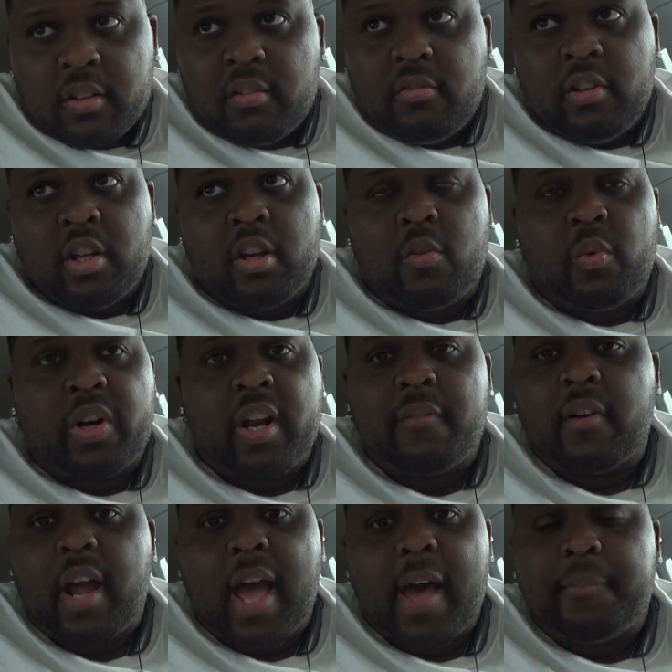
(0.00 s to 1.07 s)
You know,
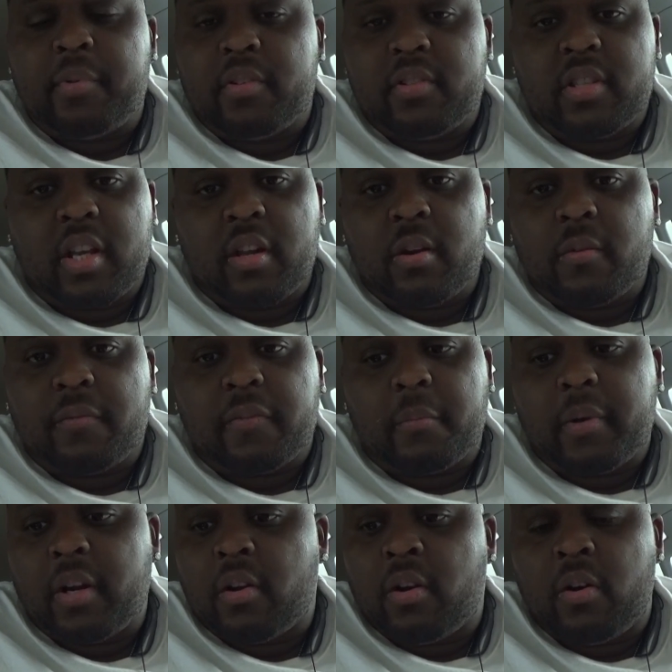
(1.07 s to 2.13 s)
whatever happens here from
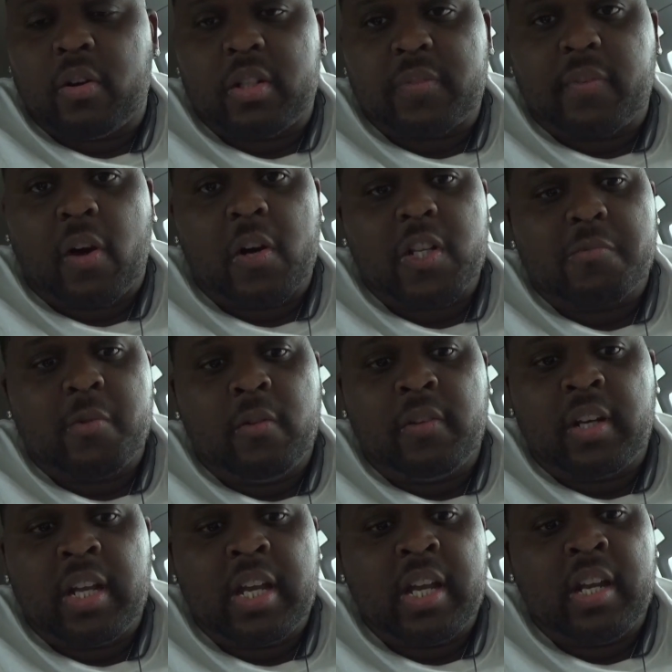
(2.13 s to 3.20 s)
here on as far as moving
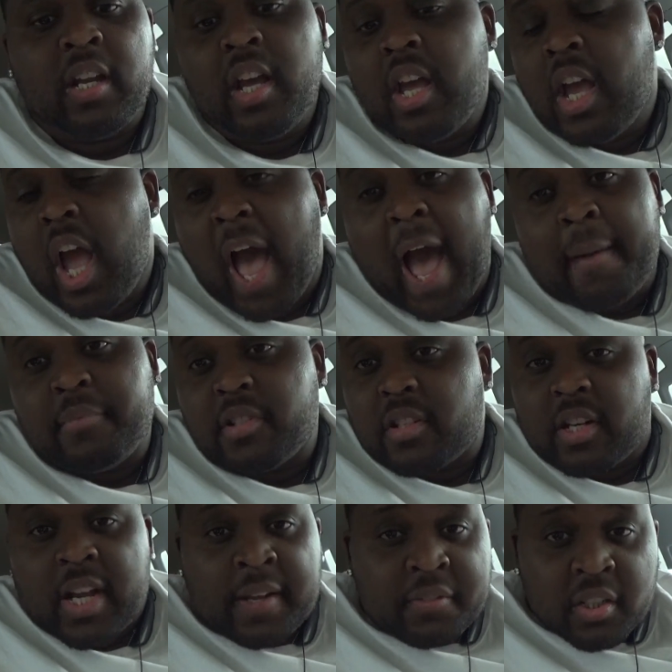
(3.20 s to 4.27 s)
in, I'm just
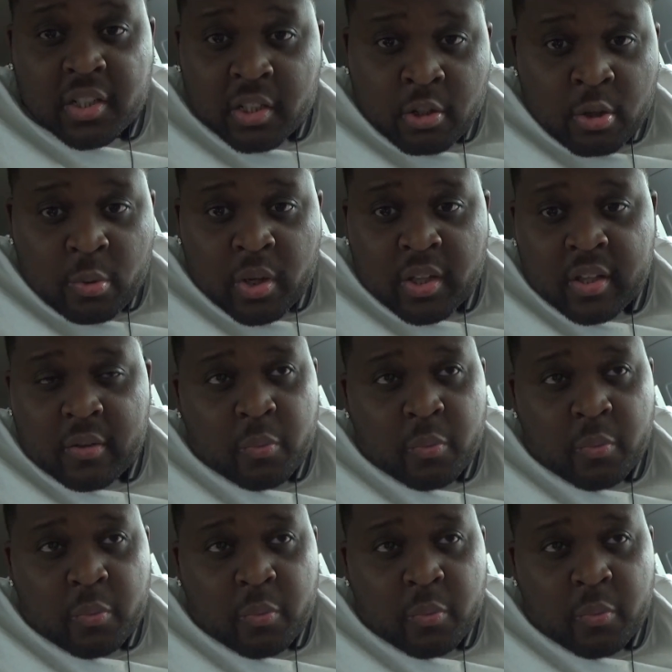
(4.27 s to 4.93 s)
going to have to deal with it.